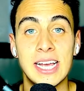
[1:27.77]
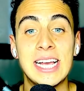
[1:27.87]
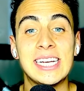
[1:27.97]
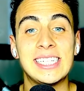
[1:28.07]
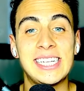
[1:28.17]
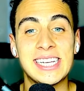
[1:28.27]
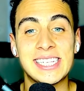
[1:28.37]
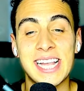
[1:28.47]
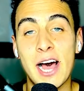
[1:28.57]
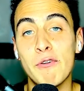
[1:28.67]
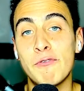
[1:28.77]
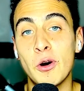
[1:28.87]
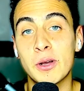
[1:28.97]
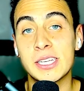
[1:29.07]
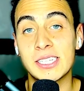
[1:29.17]
she is now
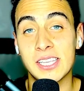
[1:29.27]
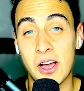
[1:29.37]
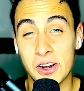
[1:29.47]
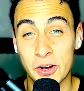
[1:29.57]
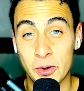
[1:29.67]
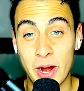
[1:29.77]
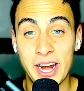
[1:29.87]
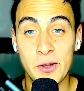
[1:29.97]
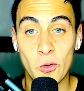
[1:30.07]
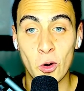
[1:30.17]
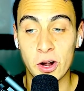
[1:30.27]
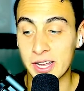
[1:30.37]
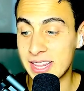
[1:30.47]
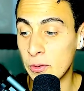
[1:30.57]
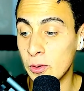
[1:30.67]
focused on creating work
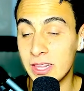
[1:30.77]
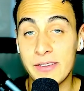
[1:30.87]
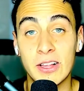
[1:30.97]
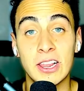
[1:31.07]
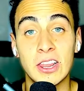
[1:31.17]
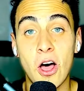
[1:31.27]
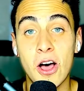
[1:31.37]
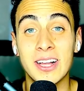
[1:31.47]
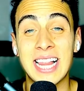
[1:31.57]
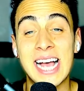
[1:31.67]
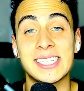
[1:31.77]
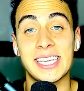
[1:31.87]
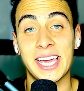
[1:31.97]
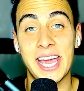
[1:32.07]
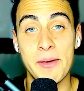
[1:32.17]
that will leave a long-lasting
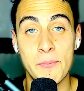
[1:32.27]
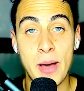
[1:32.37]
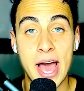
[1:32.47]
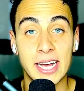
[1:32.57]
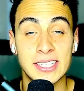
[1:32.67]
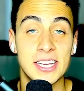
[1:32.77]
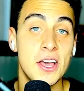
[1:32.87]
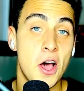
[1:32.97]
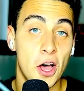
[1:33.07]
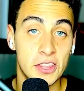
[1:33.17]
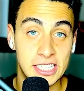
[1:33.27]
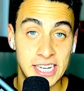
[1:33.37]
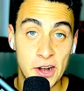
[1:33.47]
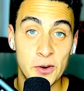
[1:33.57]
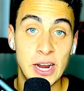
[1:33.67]
impact on the
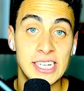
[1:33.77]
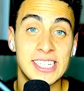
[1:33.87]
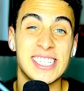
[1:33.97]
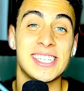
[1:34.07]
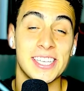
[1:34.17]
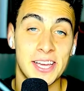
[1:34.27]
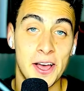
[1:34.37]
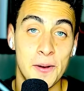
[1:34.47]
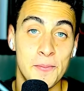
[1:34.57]
generations to come.